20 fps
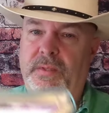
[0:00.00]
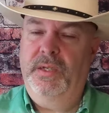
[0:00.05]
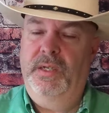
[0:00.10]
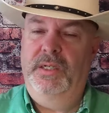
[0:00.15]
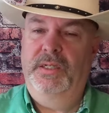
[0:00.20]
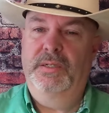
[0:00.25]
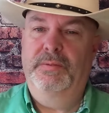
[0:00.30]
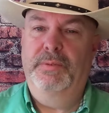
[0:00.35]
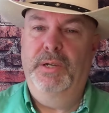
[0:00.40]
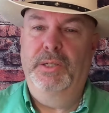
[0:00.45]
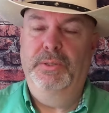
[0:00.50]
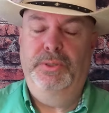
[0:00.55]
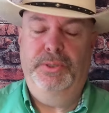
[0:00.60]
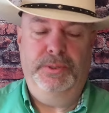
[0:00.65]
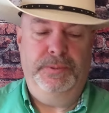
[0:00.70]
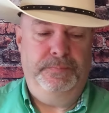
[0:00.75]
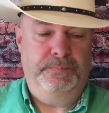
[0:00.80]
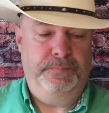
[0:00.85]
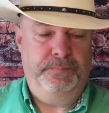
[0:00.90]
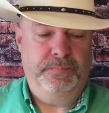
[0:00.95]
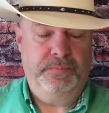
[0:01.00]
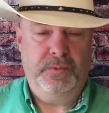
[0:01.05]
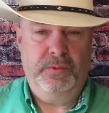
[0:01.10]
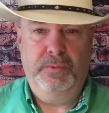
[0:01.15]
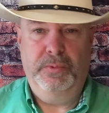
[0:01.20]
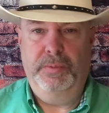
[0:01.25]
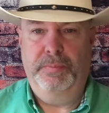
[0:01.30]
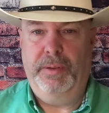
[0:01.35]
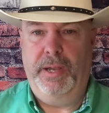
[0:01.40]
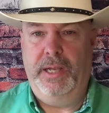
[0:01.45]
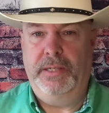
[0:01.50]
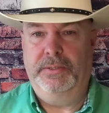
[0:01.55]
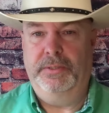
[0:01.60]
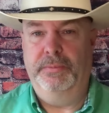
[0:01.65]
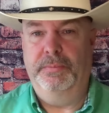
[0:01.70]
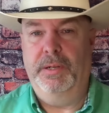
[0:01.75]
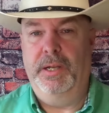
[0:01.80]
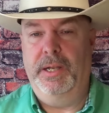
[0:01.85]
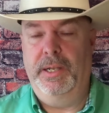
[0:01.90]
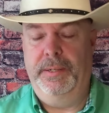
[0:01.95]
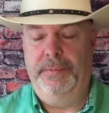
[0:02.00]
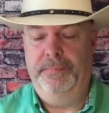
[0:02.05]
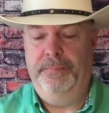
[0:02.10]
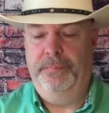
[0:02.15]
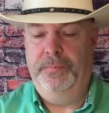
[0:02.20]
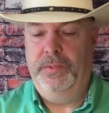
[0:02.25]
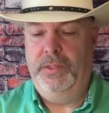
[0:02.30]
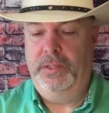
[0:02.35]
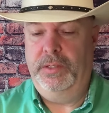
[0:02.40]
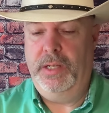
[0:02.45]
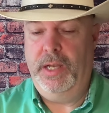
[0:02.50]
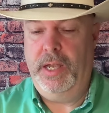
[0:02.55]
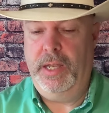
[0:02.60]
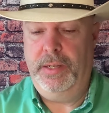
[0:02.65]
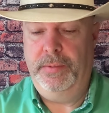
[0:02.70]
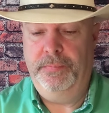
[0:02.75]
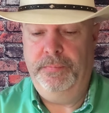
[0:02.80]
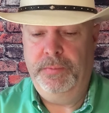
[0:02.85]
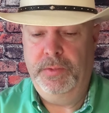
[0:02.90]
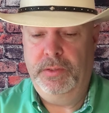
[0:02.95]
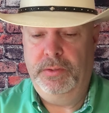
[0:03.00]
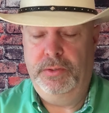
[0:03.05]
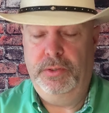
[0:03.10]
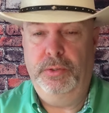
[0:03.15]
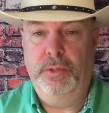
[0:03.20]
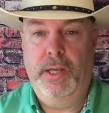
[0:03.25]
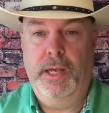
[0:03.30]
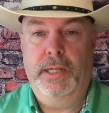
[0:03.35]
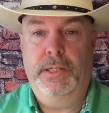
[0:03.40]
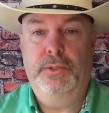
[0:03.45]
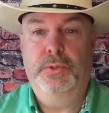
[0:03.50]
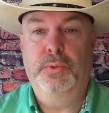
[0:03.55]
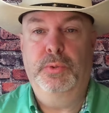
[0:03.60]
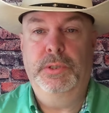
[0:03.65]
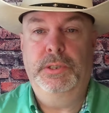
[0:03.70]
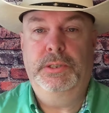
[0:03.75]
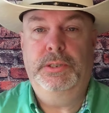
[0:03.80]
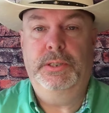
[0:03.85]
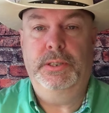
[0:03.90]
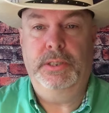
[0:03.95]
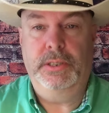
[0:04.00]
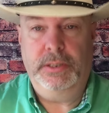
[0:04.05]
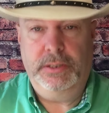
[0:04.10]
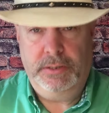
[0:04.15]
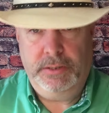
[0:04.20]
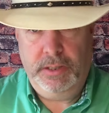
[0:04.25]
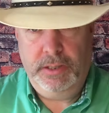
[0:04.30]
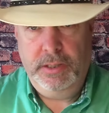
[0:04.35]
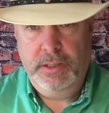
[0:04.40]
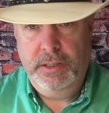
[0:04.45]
and Devotion with Pastor Mike. Today is July the 26th,